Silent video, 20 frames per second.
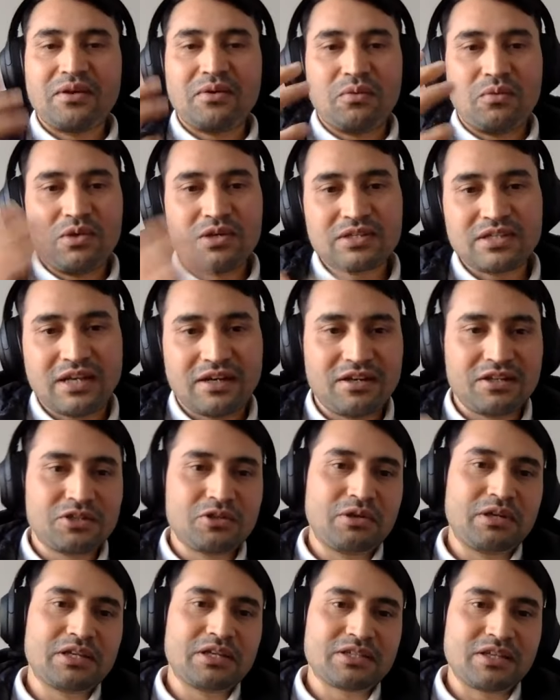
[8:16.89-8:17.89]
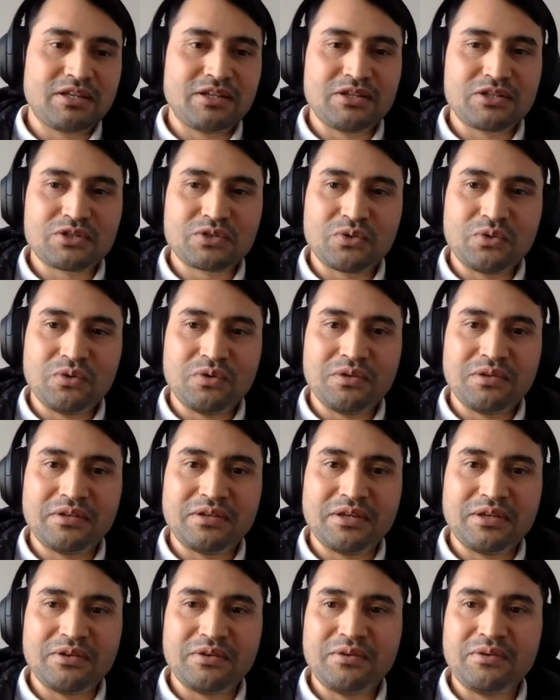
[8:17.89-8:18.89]
We started joining Sunday school,
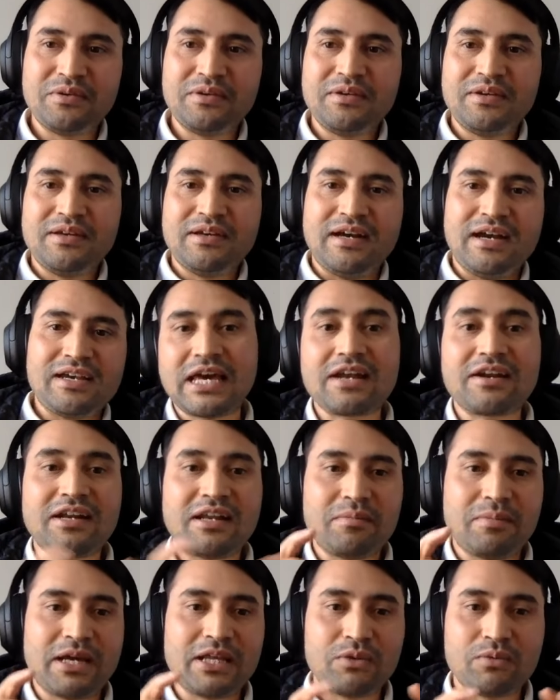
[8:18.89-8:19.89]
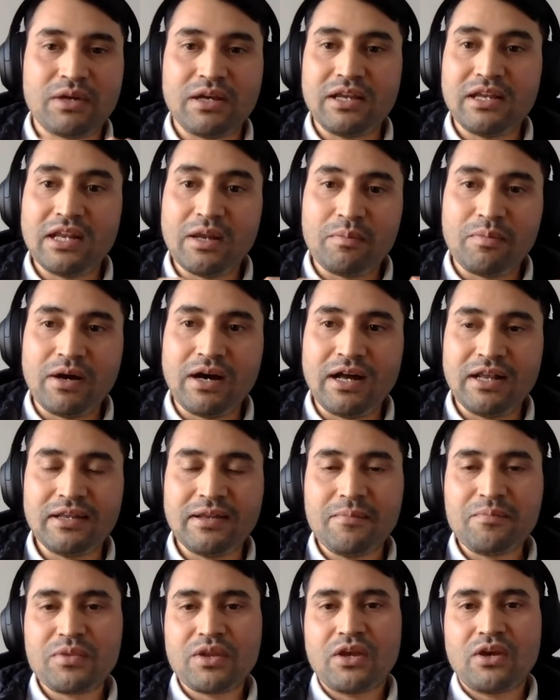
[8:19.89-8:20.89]
you know. Saturday, by the way, in
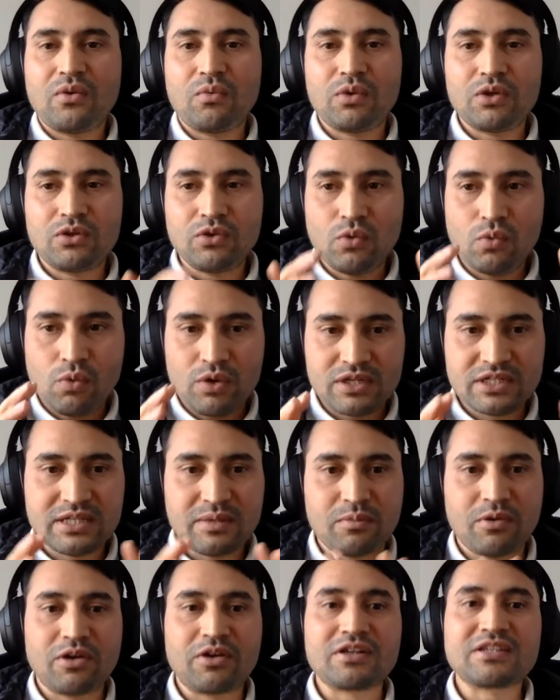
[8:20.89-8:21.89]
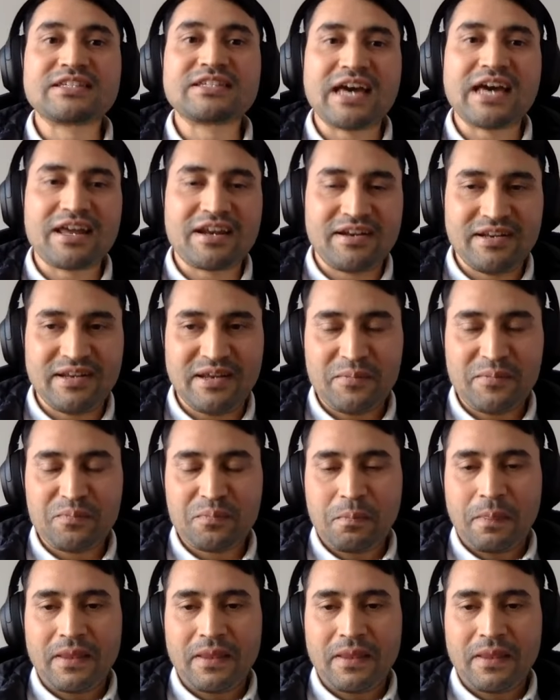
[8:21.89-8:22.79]
Nepal, we do worship on a Saturday.